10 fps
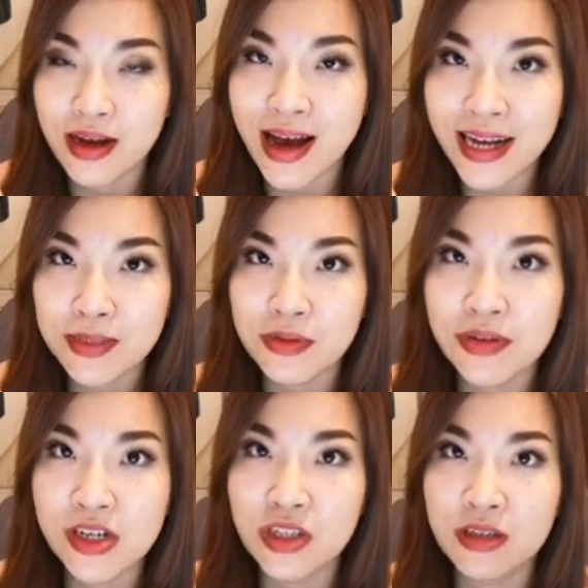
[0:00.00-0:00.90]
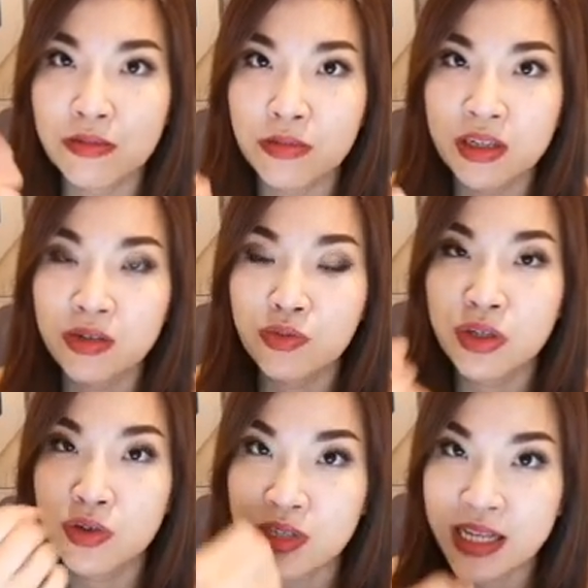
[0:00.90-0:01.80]
Aspiration means when
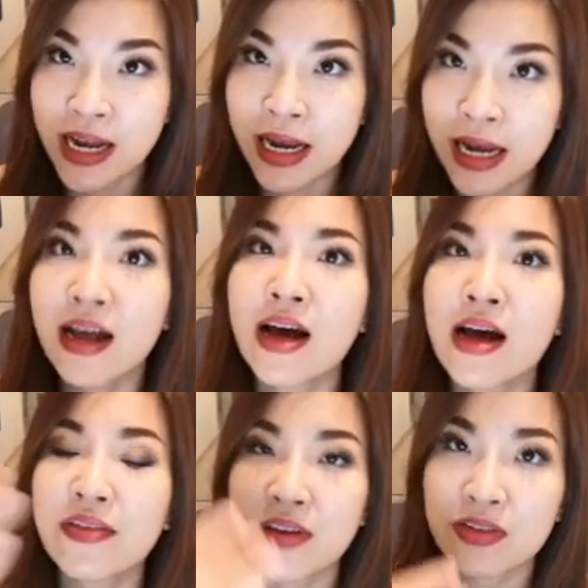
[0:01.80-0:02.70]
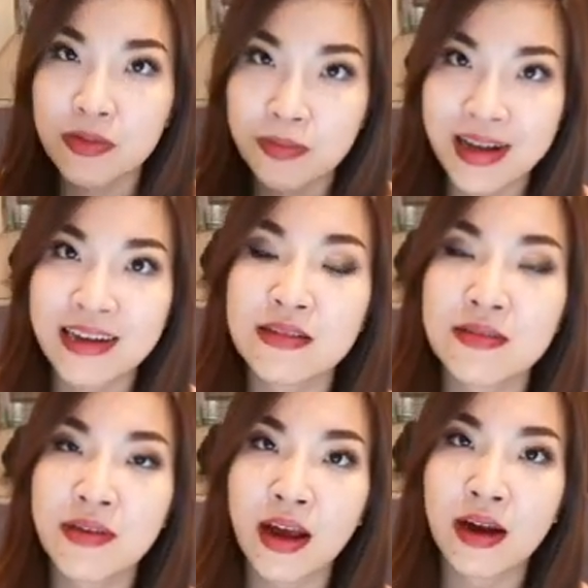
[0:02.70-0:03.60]
you say it, there's a blast
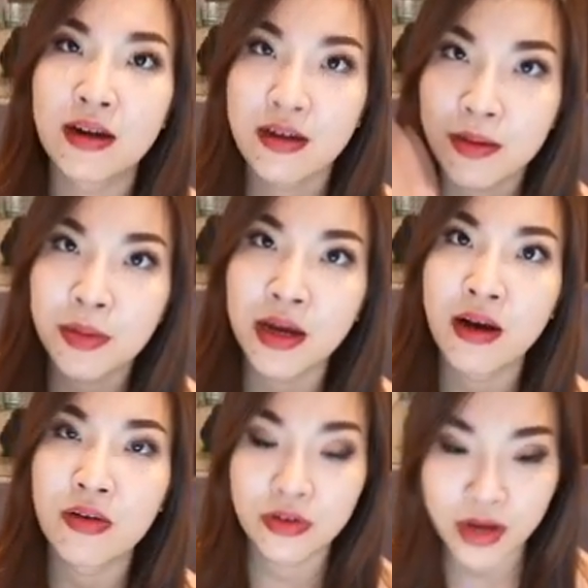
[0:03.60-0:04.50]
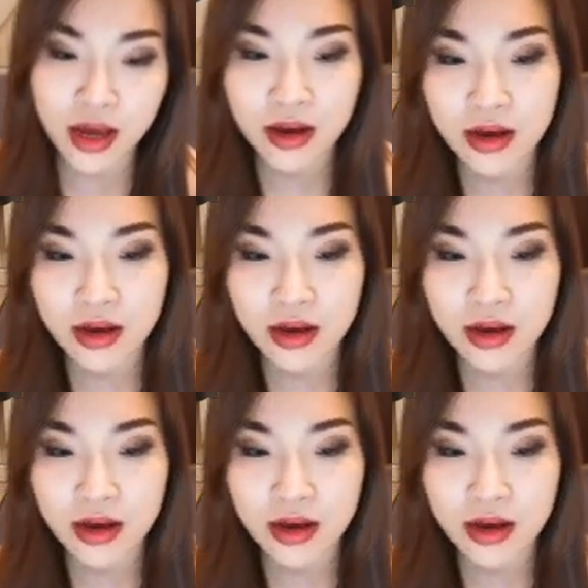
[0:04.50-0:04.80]
of air coming out. Okay.